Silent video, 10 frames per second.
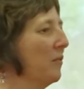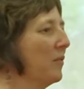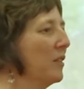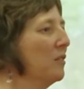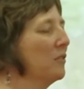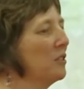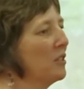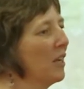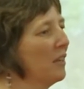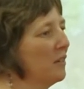a diverse
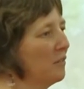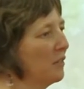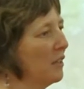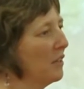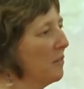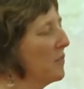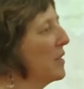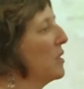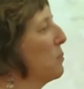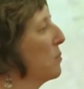diet for him. It's